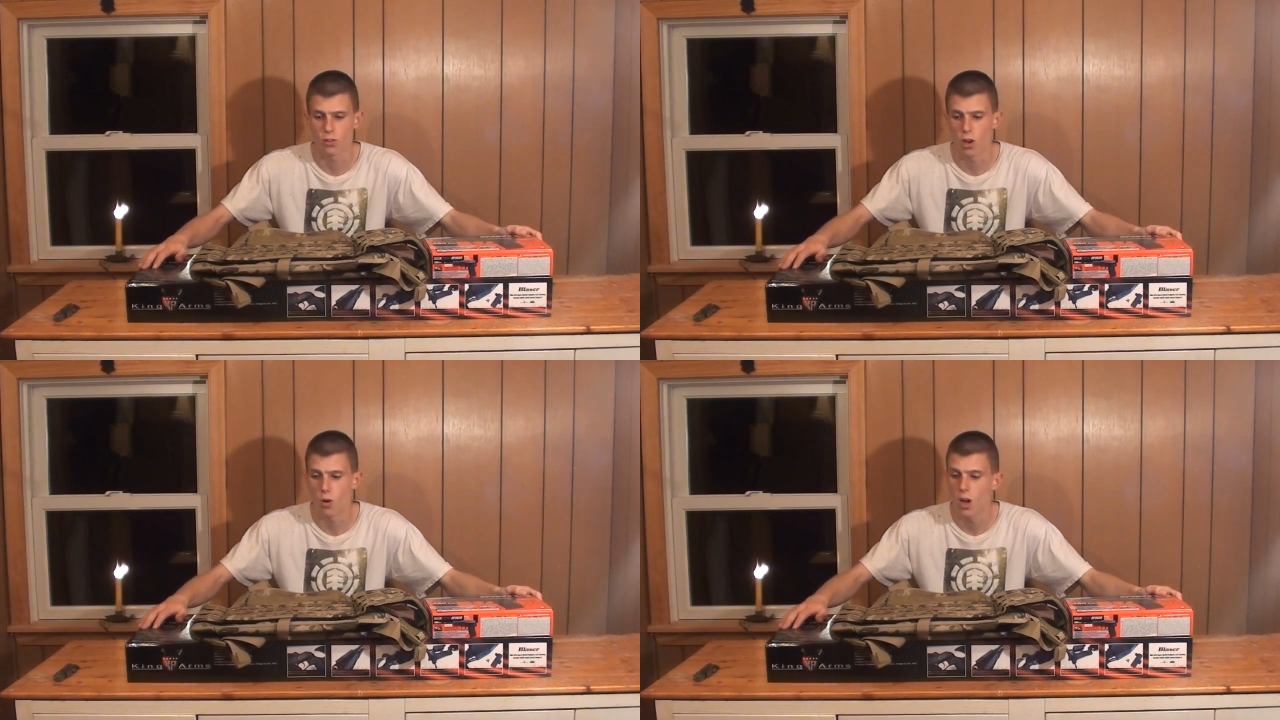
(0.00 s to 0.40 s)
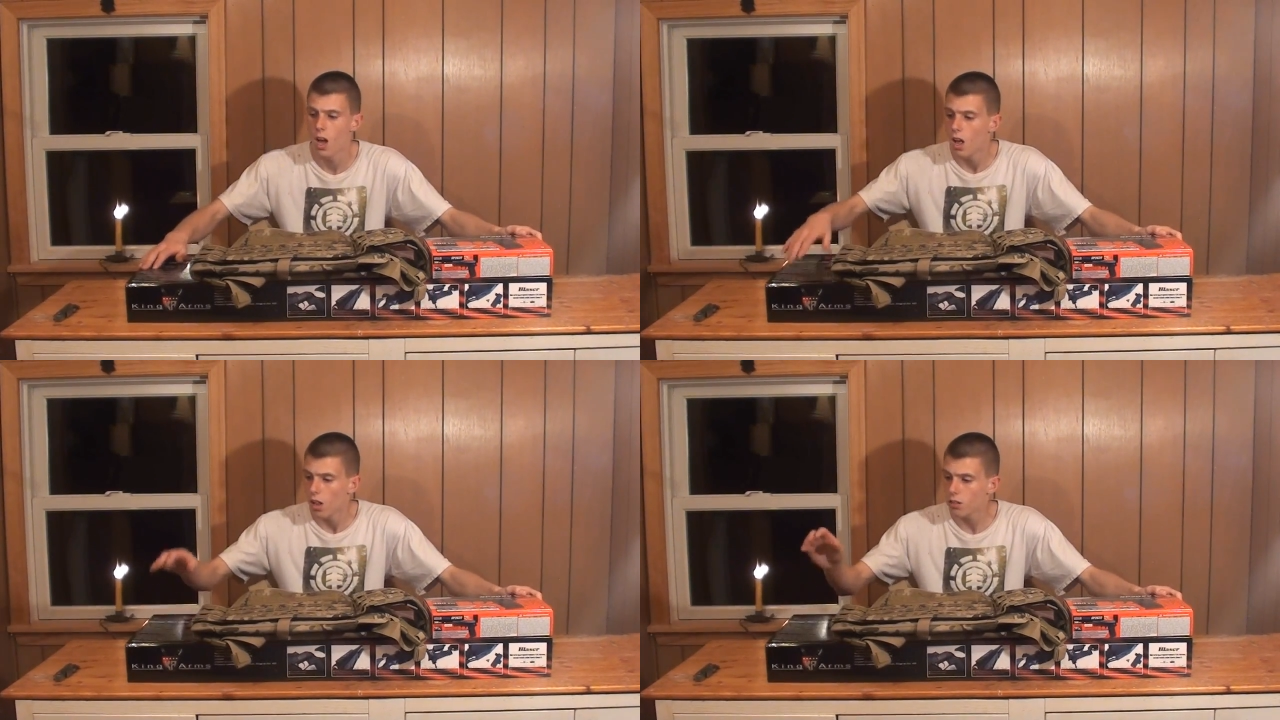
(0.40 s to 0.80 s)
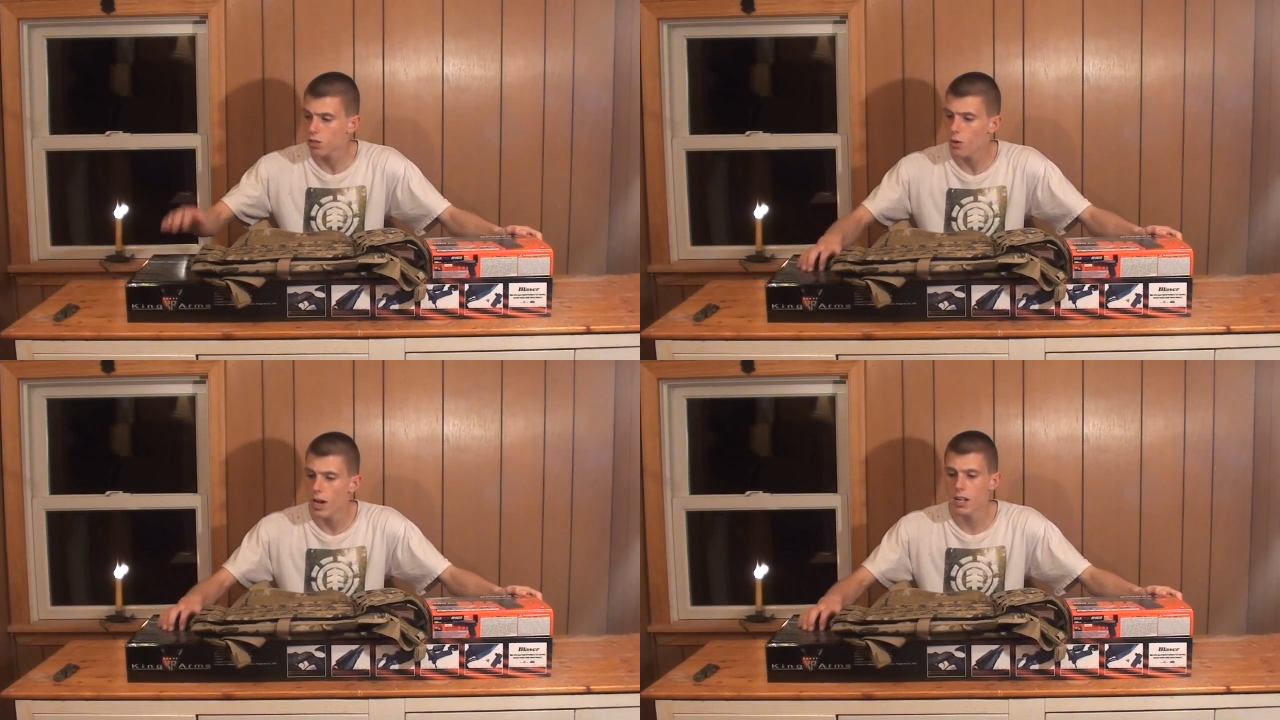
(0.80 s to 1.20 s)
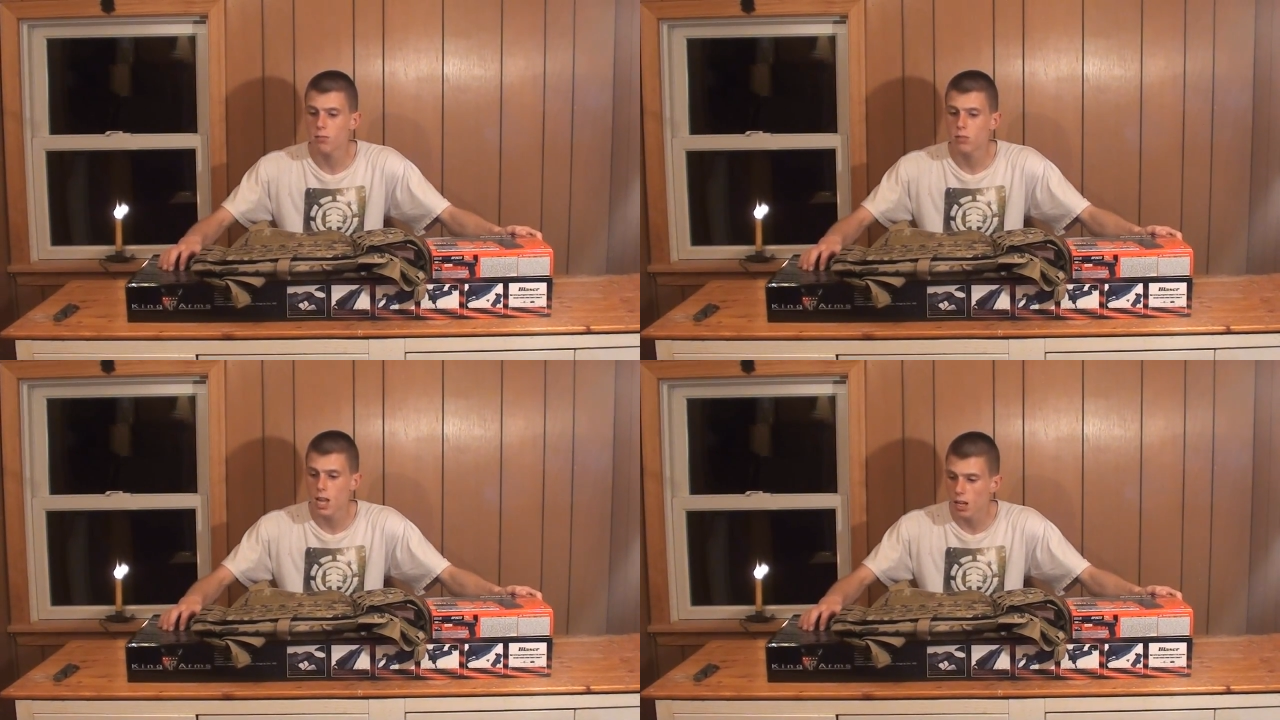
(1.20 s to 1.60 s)
So let's go ahead
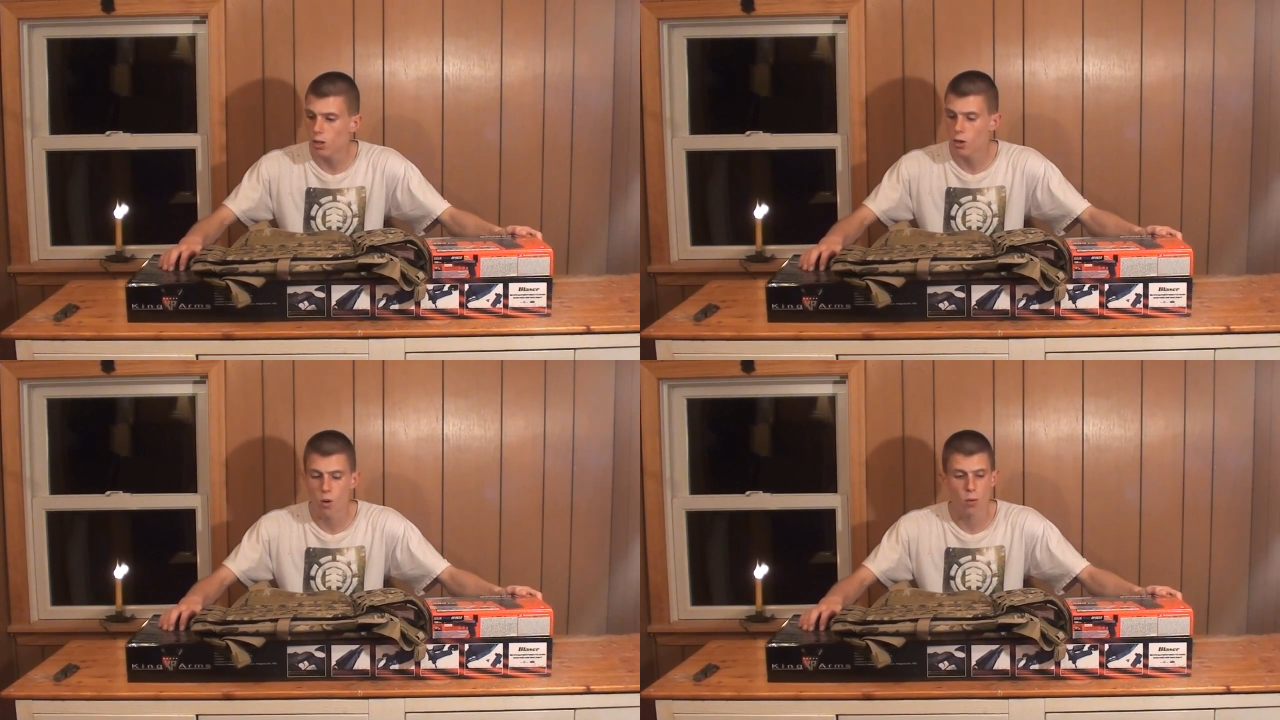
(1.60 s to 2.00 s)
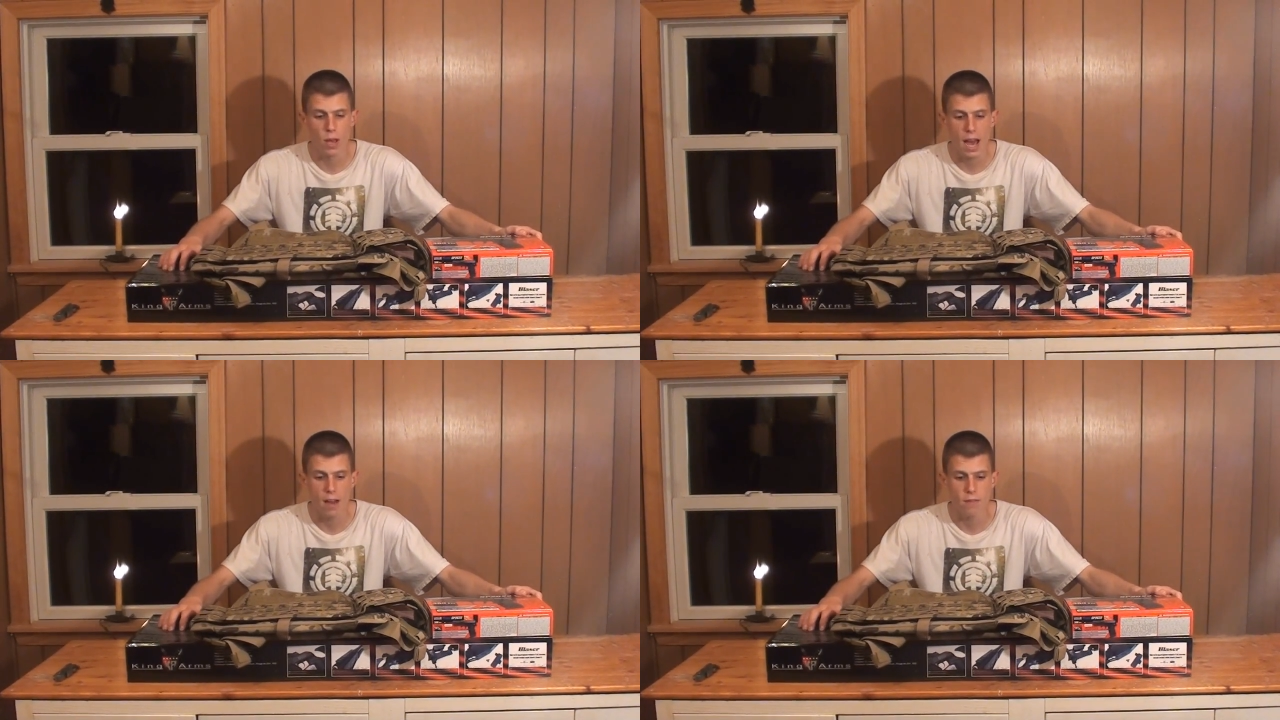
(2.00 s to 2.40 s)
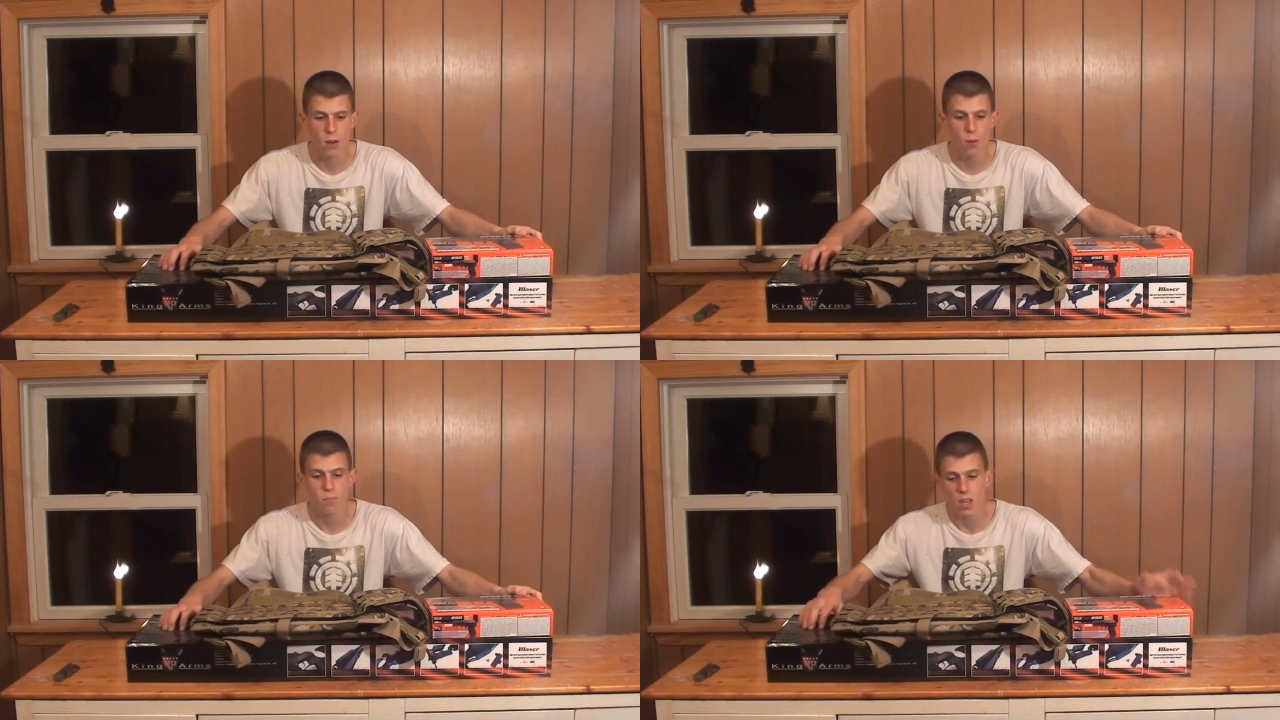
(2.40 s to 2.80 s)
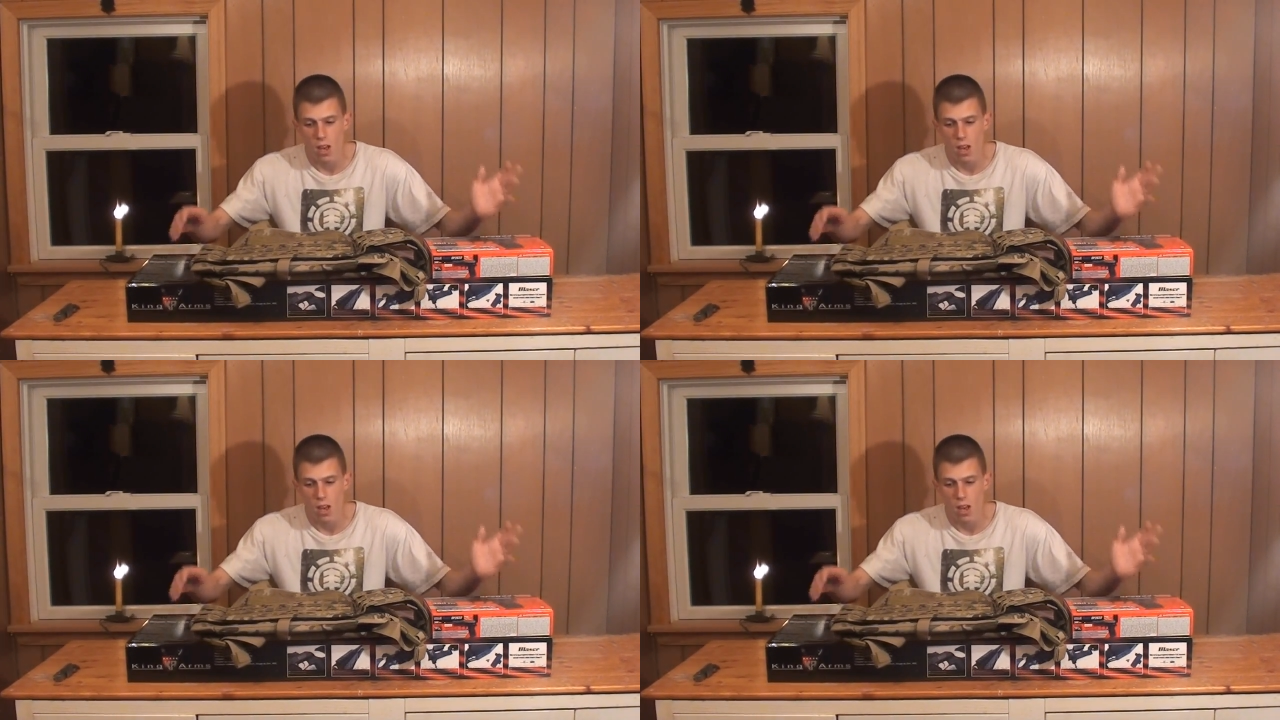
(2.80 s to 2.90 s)
and take a look at what we have here.